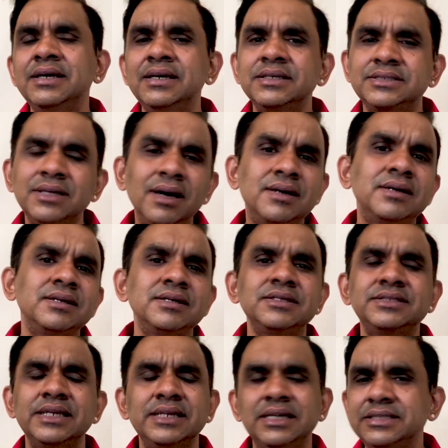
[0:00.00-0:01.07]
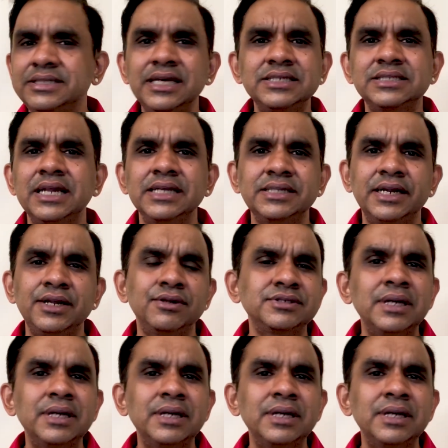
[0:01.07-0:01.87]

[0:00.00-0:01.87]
circles and things like that.